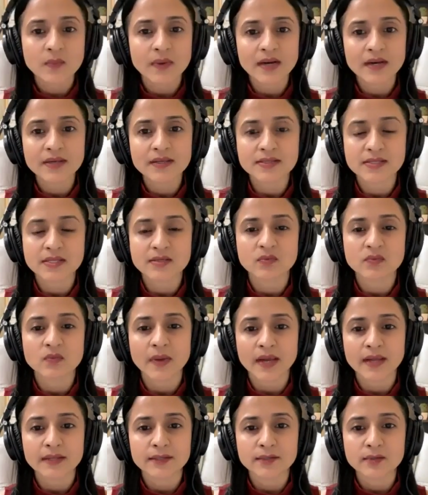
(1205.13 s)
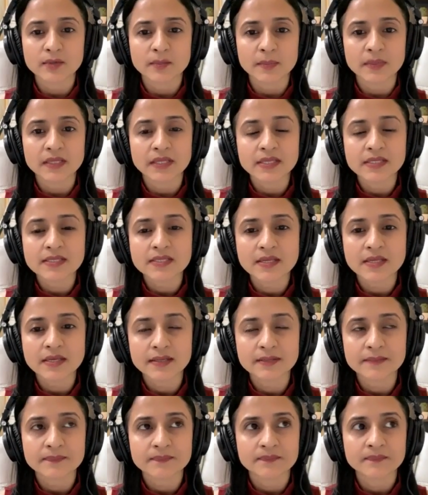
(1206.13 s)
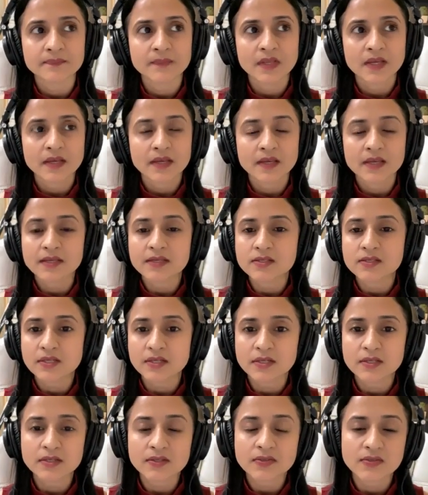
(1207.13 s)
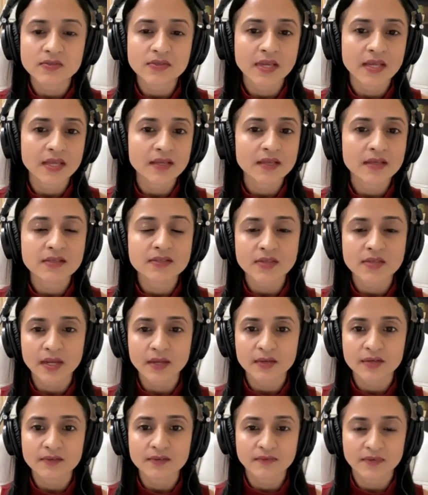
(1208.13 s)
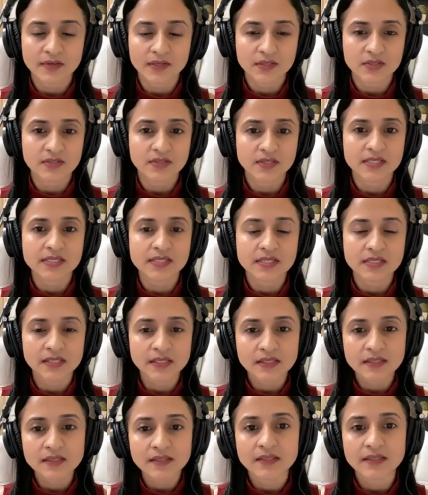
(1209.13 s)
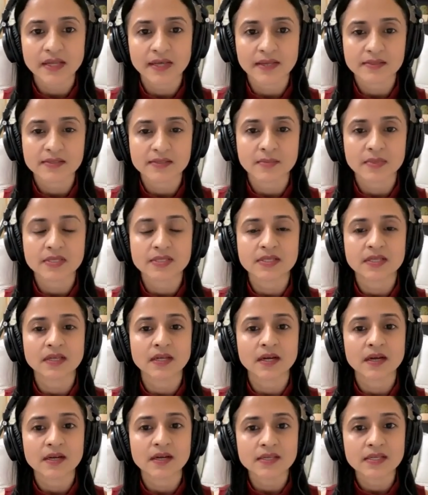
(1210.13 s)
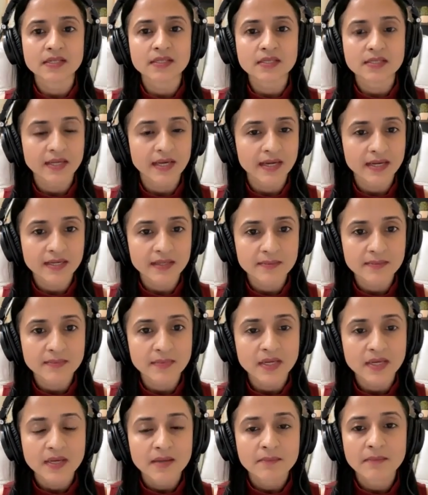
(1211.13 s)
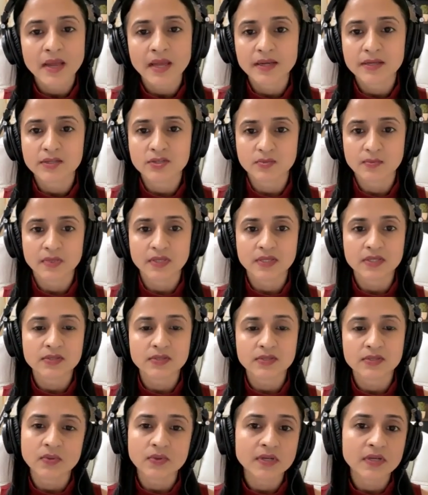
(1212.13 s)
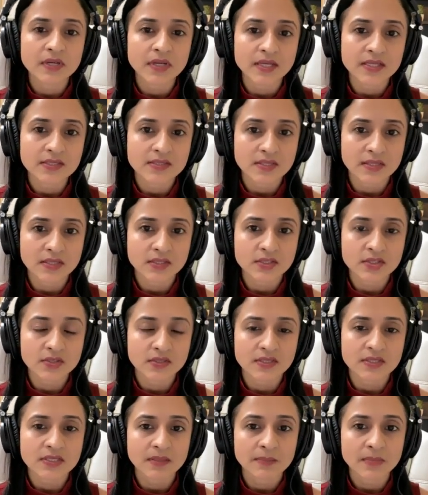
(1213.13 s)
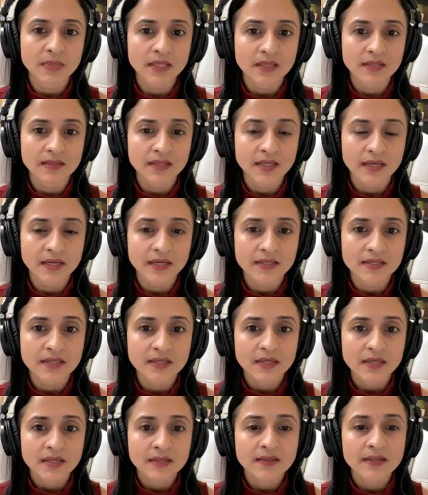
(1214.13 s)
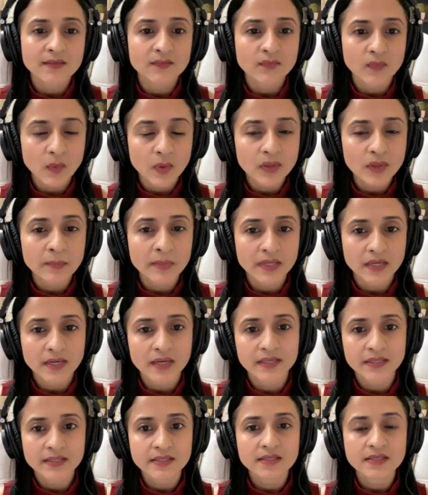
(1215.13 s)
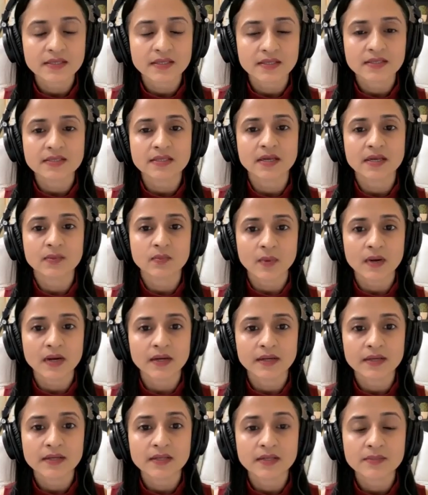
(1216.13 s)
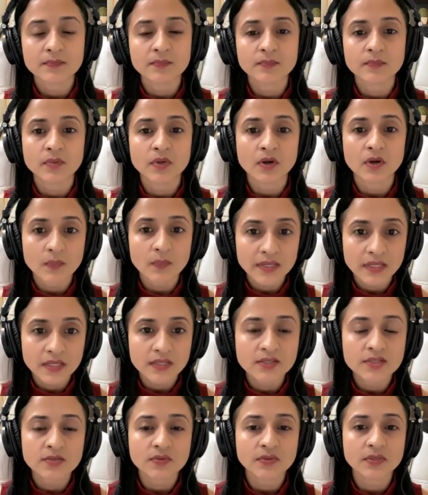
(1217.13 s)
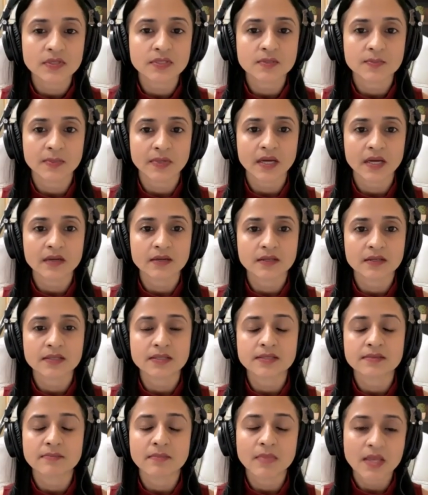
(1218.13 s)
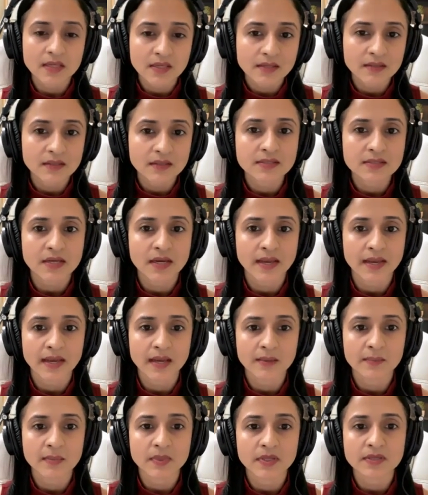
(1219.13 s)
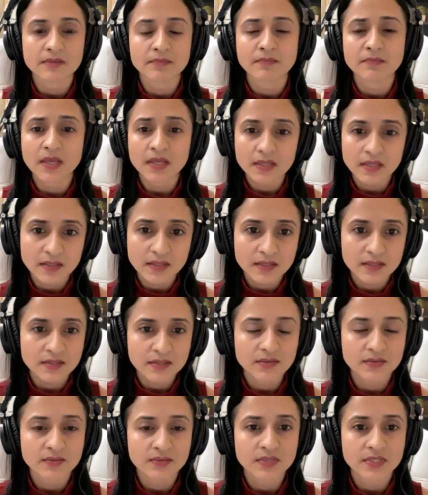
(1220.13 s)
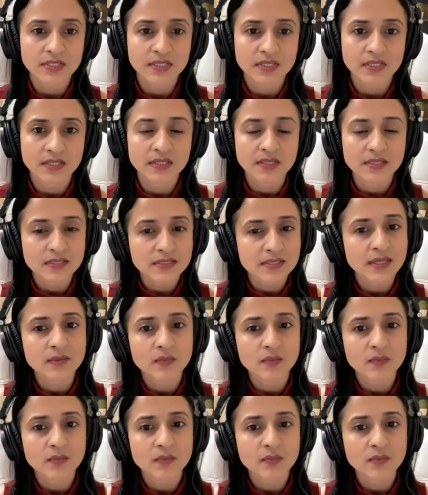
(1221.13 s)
why is it valuable? Is there any executive functioning skill that is missing? Is time management, is organization something that they fall behind? Is that why going into this practice, making this a habit, making it a routine, is that